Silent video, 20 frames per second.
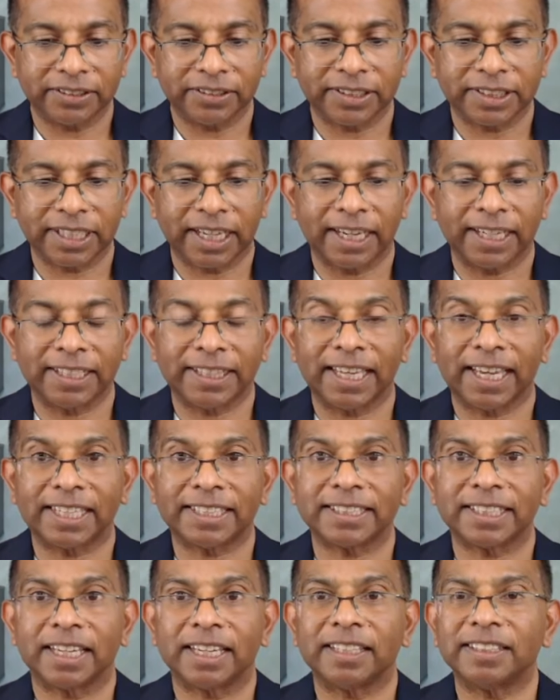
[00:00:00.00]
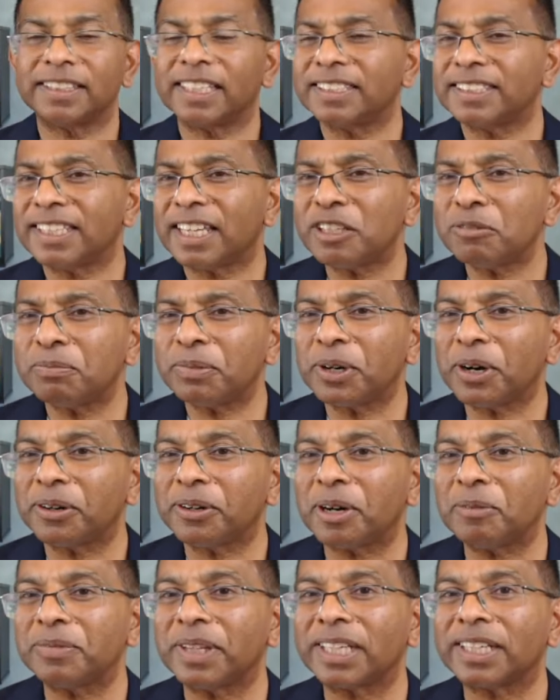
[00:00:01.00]
say that there's another
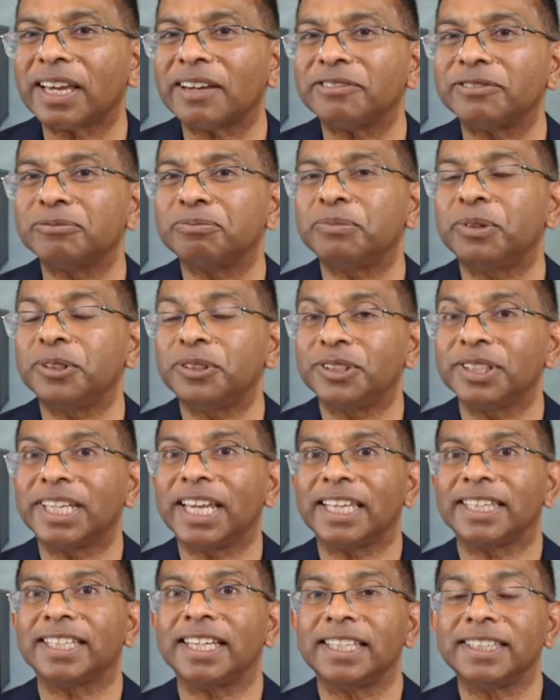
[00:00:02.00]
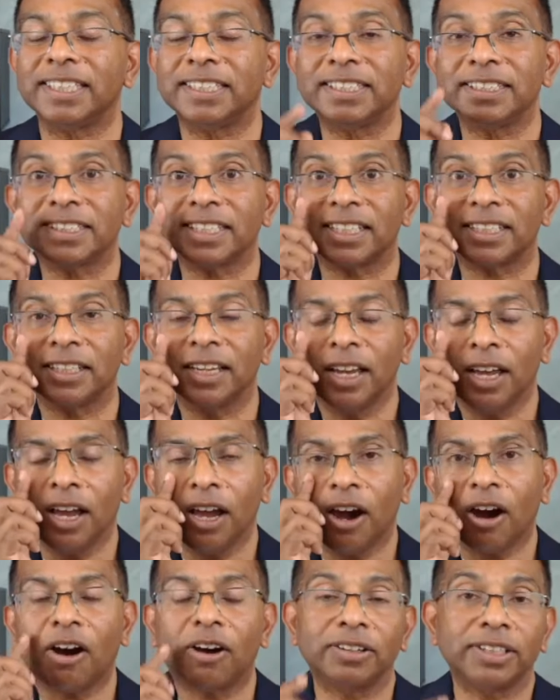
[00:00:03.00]
program that I've put together. This is an
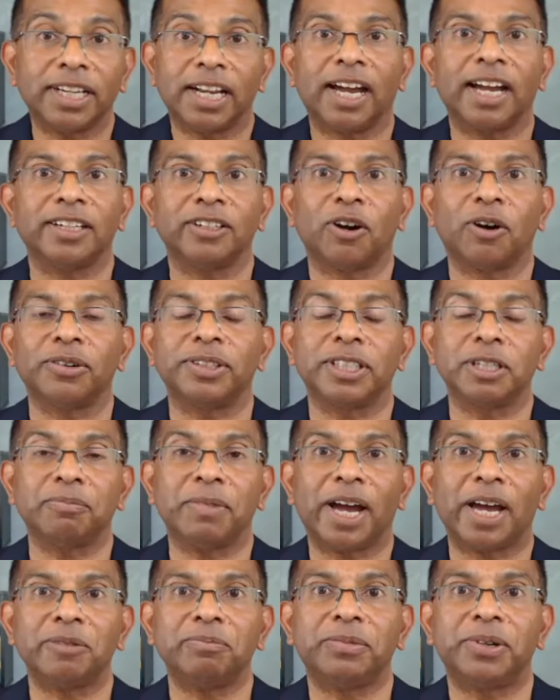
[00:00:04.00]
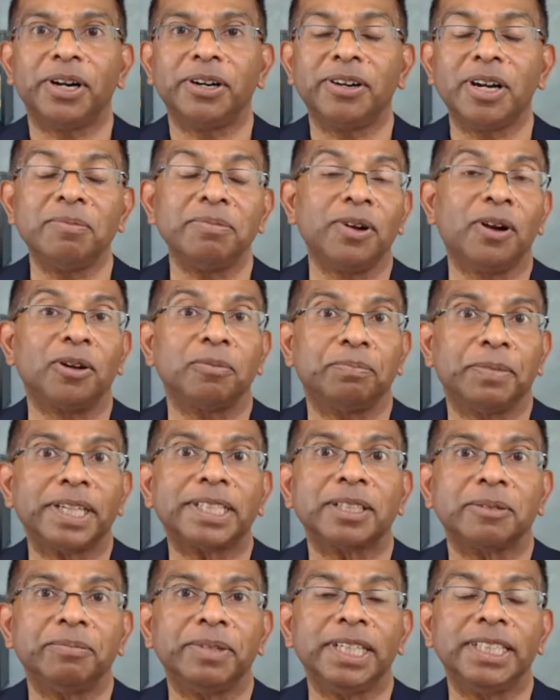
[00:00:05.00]
online on-demand program called
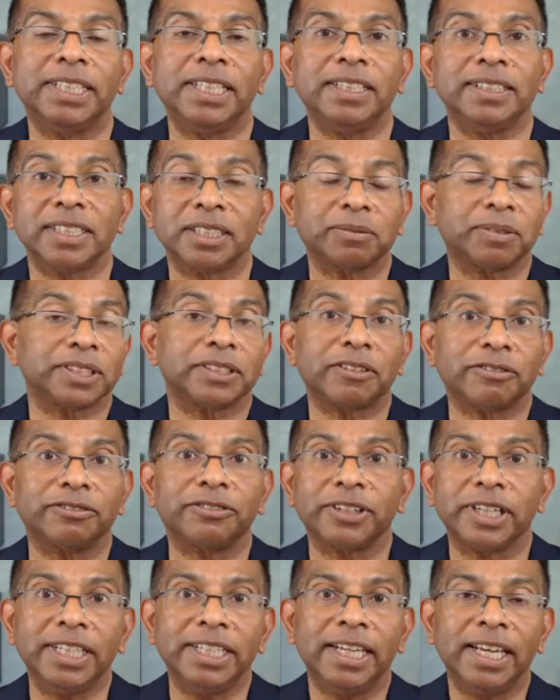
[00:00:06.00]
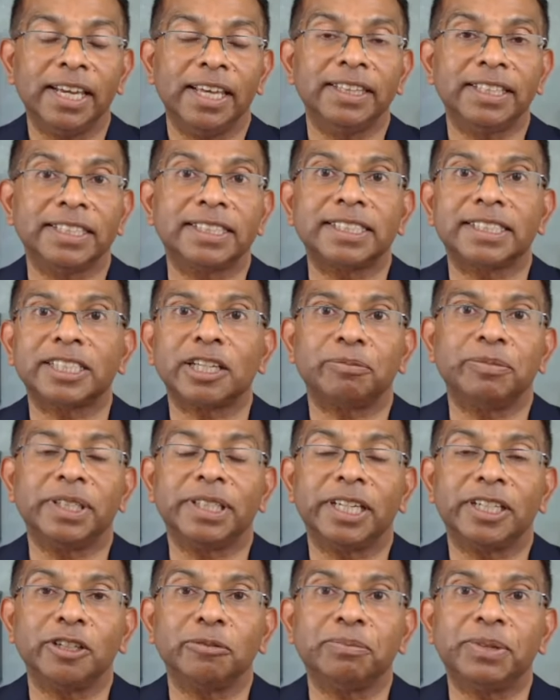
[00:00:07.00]
Better Meetings. This one's not free. This is something
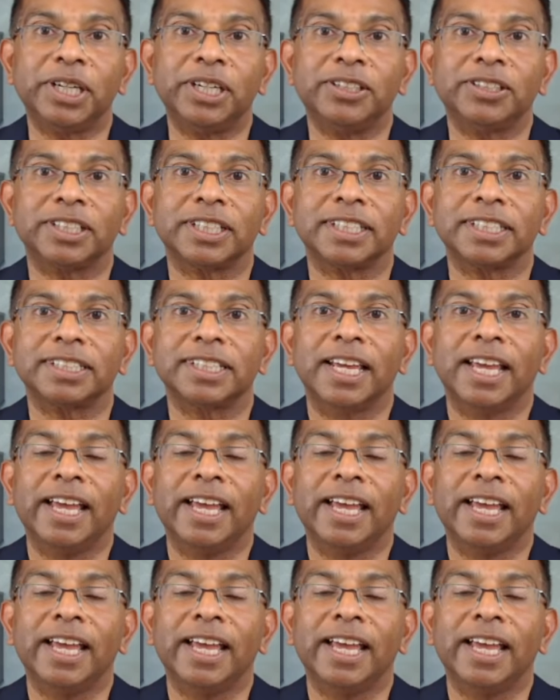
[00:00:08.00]
that you purchase,